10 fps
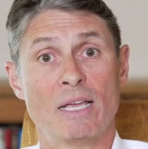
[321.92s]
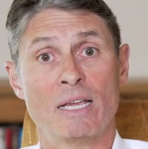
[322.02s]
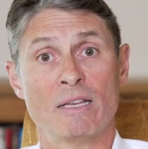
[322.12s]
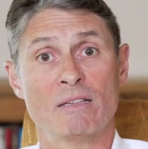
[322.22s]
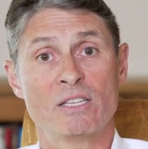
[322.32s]

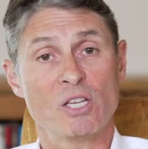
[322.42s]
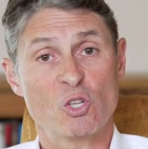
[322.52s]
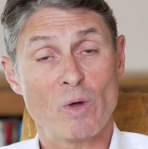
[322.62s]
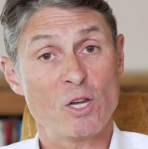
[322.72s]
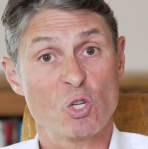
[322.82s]
In
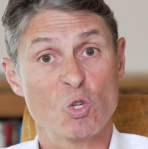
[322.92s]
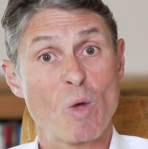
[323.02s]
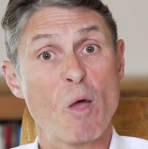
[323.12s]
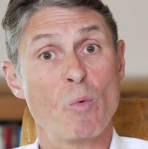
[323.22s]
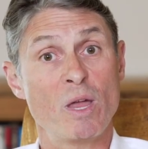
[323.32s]
situations
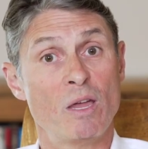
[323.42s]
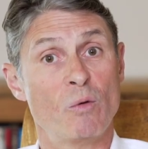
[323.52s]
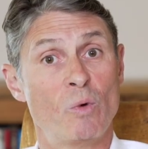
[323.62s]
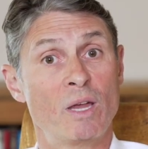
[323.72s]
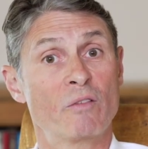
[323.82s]
where
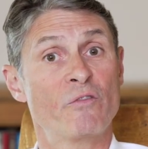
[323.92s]
we